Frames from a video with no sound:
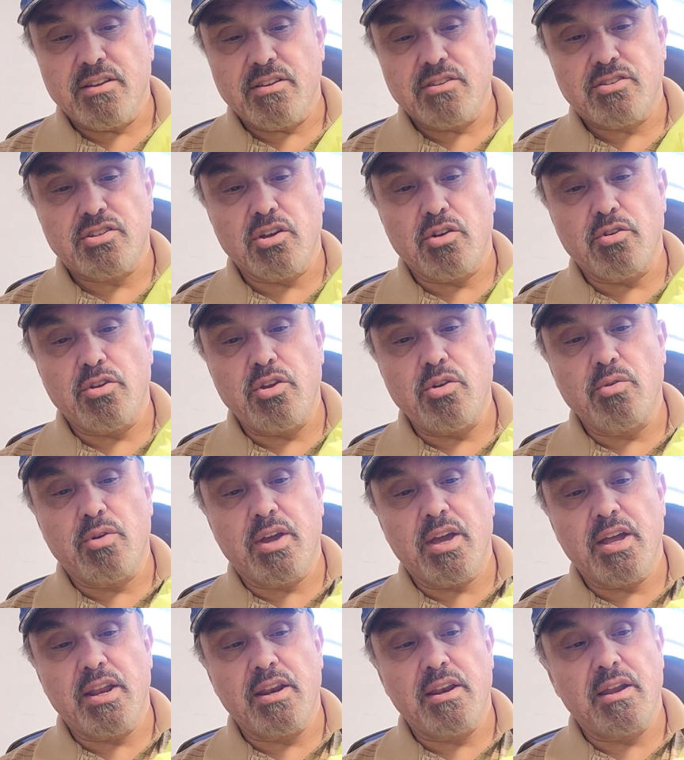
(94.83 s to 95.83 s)
so you
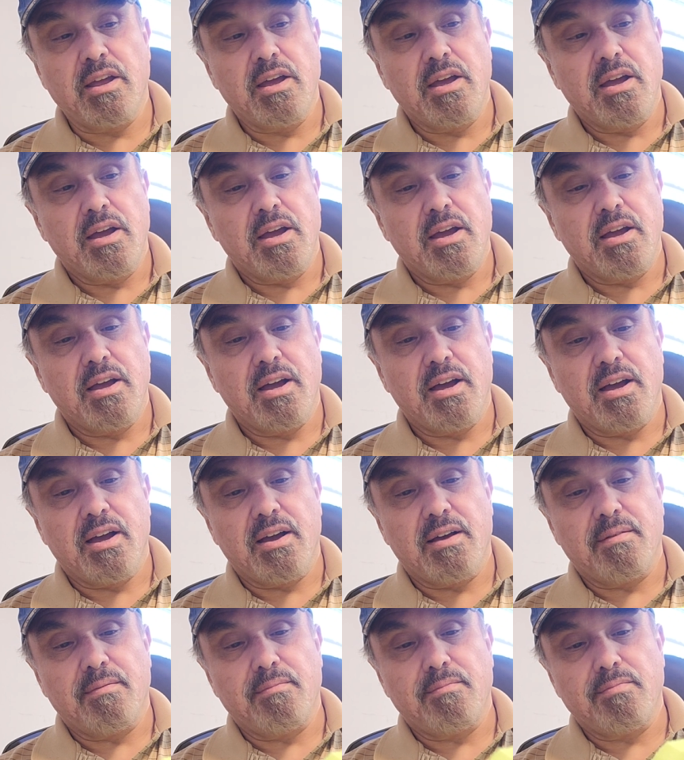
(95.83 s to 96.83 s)
can
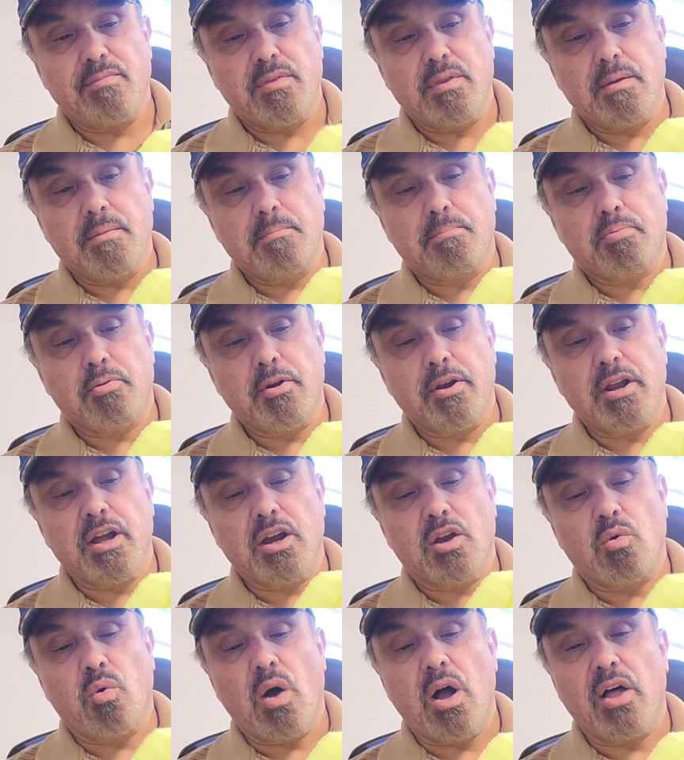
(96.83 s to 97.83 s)
print a
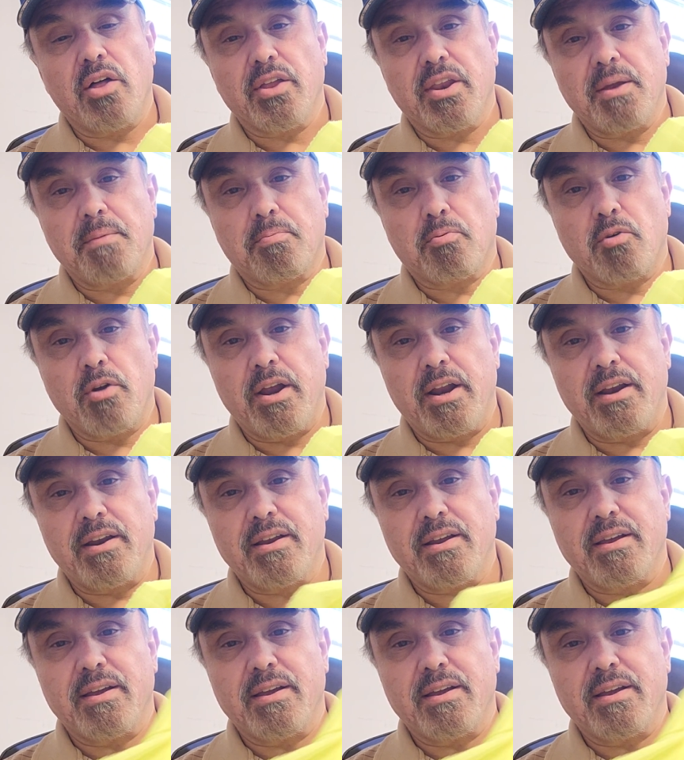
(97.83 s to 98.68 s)
quality print,